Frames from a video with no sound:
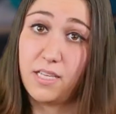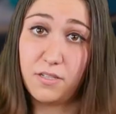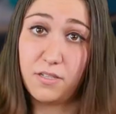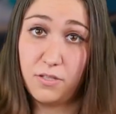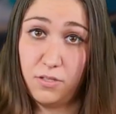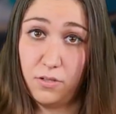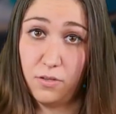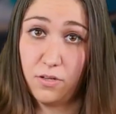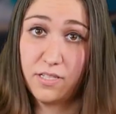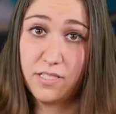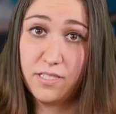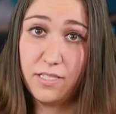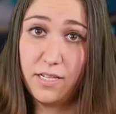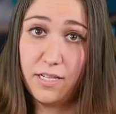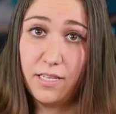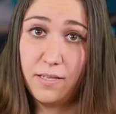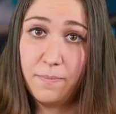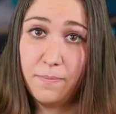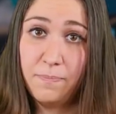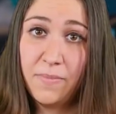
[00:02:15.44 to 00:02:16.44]
like New York
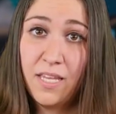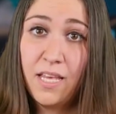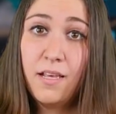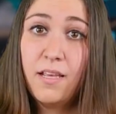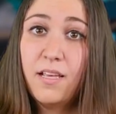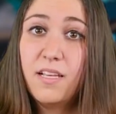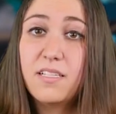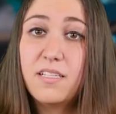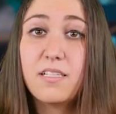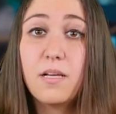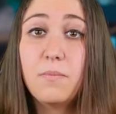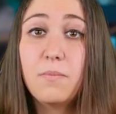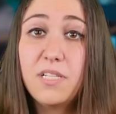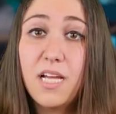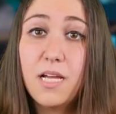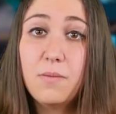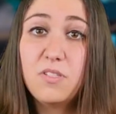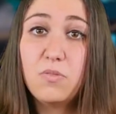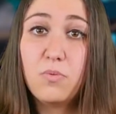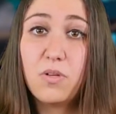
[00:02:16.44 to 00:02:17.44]
City.
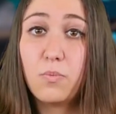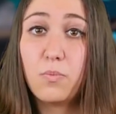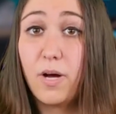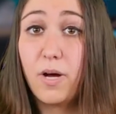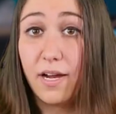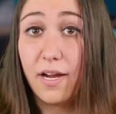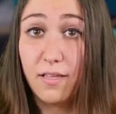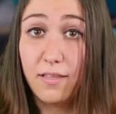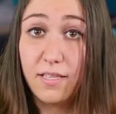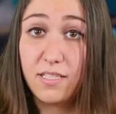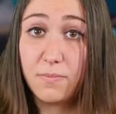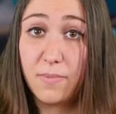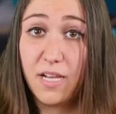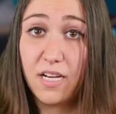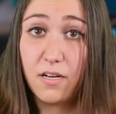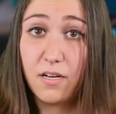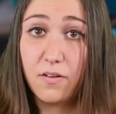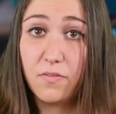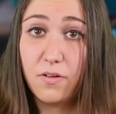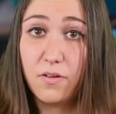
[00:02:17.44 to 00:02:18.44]
Sometimes with wireless
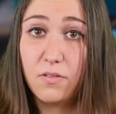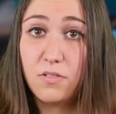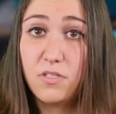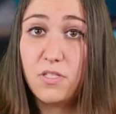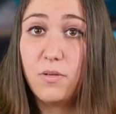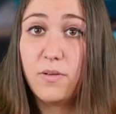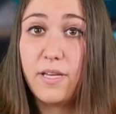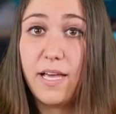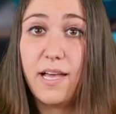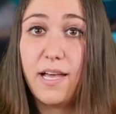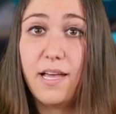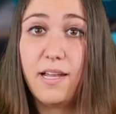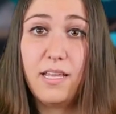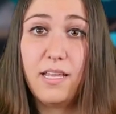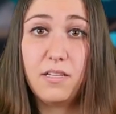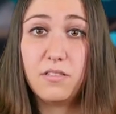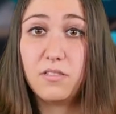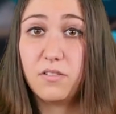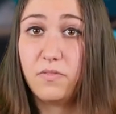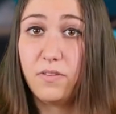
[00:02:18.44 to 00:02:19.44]
microphones, you get
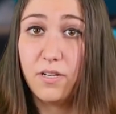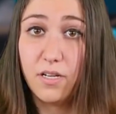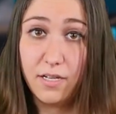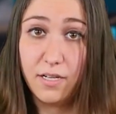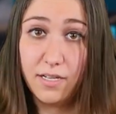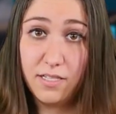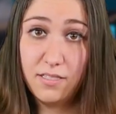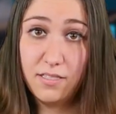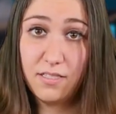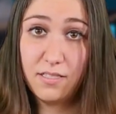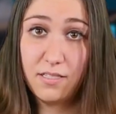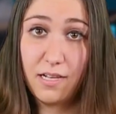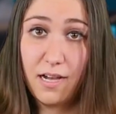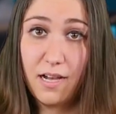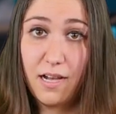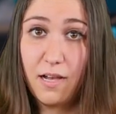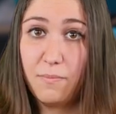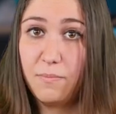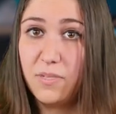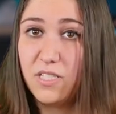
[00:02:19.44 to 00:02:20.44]
interference
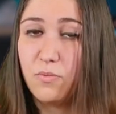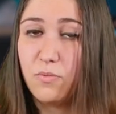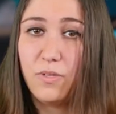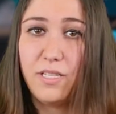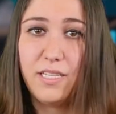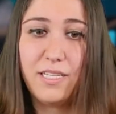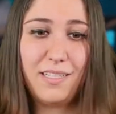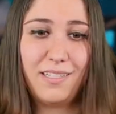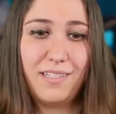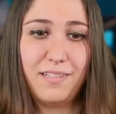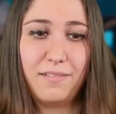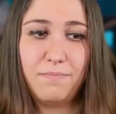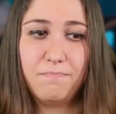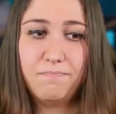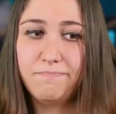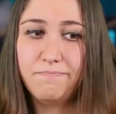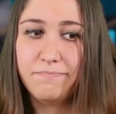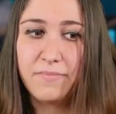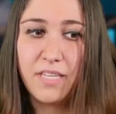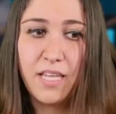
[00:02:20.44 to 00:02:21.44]
between
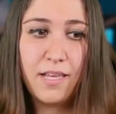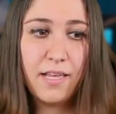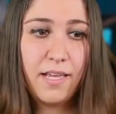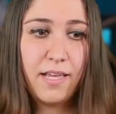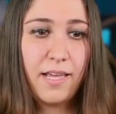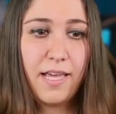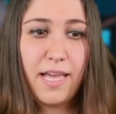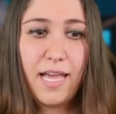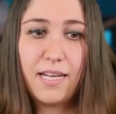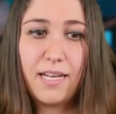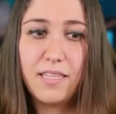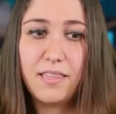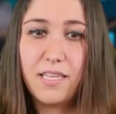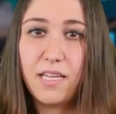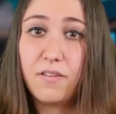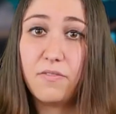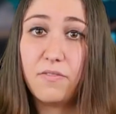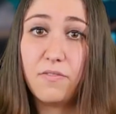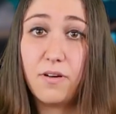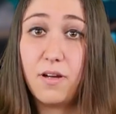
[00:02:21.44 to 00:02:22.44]

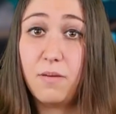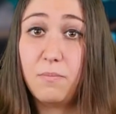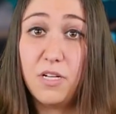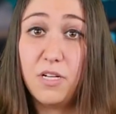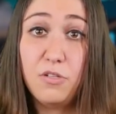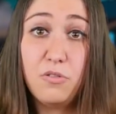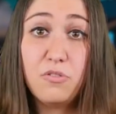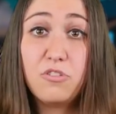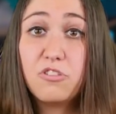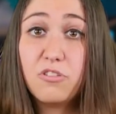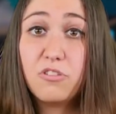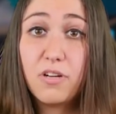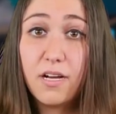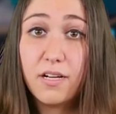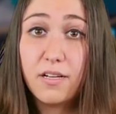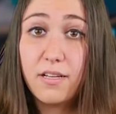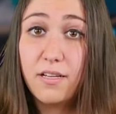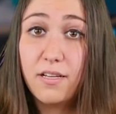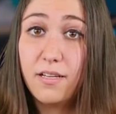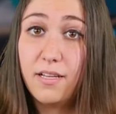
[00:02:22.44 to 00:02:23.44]
anything from a news
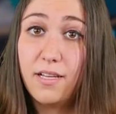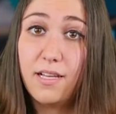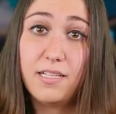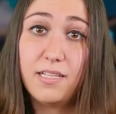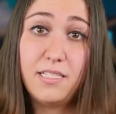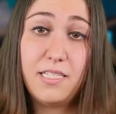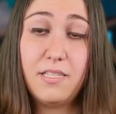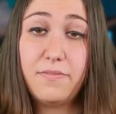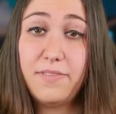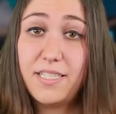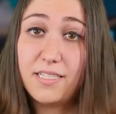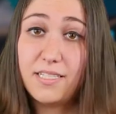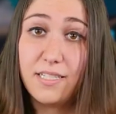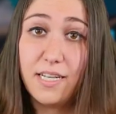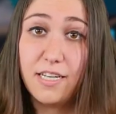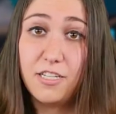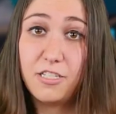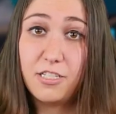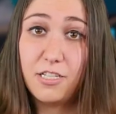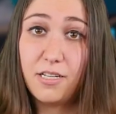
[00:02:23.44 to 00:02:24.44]
truck, a TD
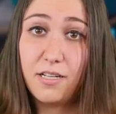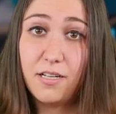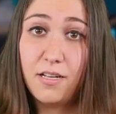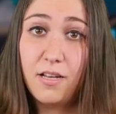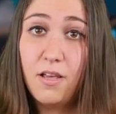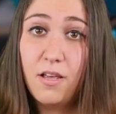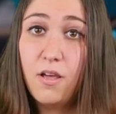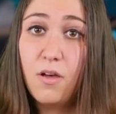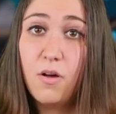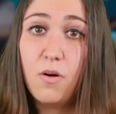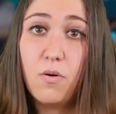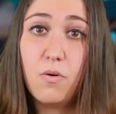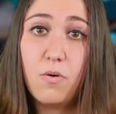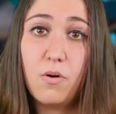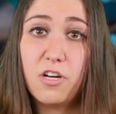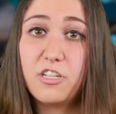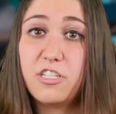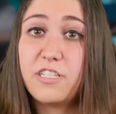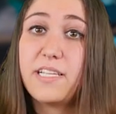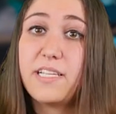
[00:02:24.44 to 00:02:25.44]
station,
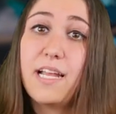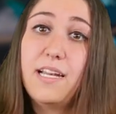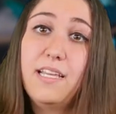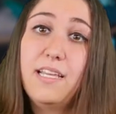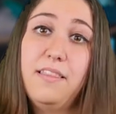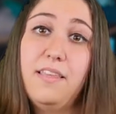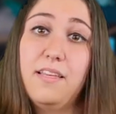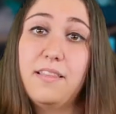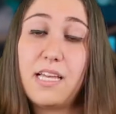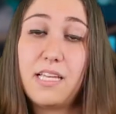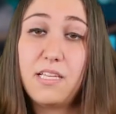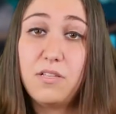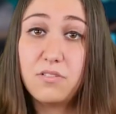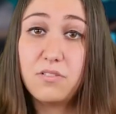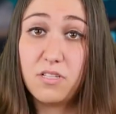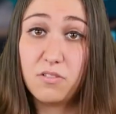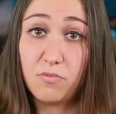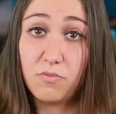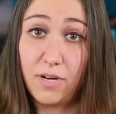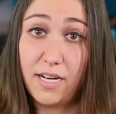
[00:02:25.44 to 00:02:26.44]
or just anything that
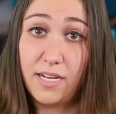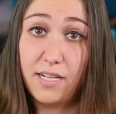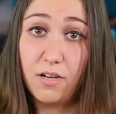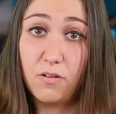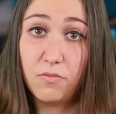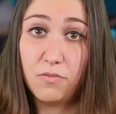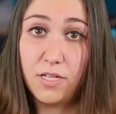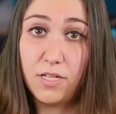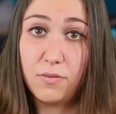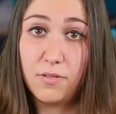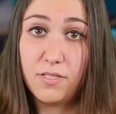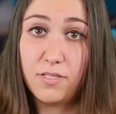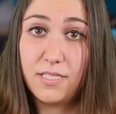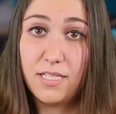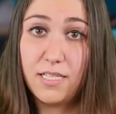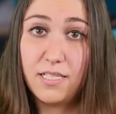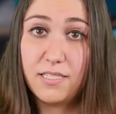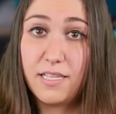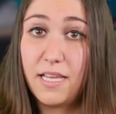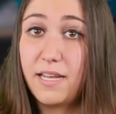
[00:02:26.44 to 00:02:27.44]
uses radio
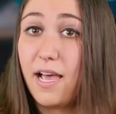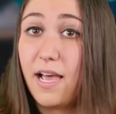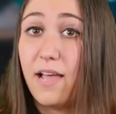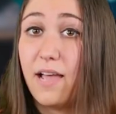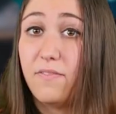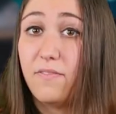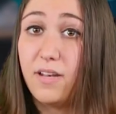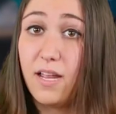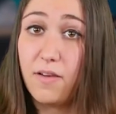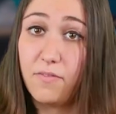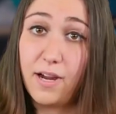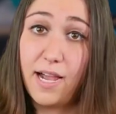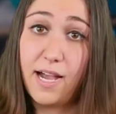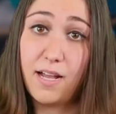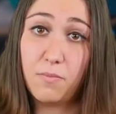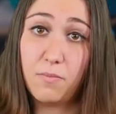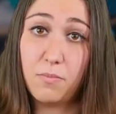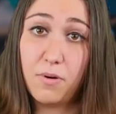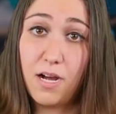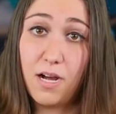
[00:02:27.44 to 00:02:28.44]
frequencies. And I've never
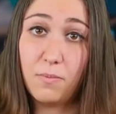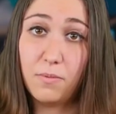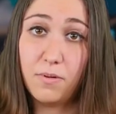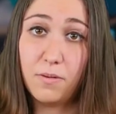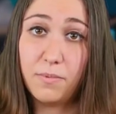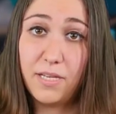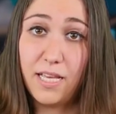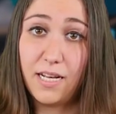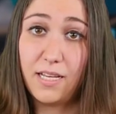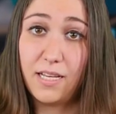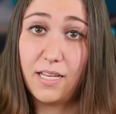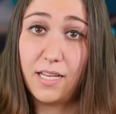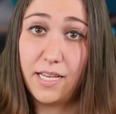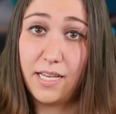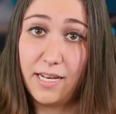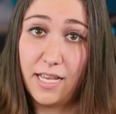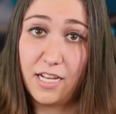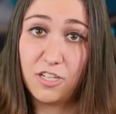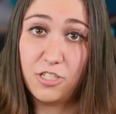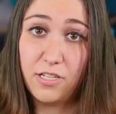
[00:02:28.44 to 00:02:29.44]
had a problem getting a
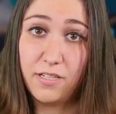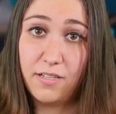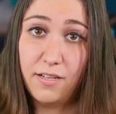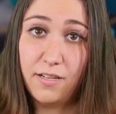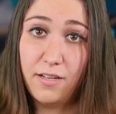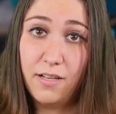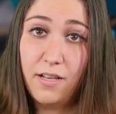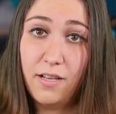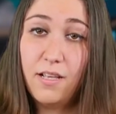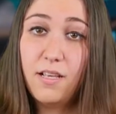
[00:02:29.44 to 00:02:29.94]
connection.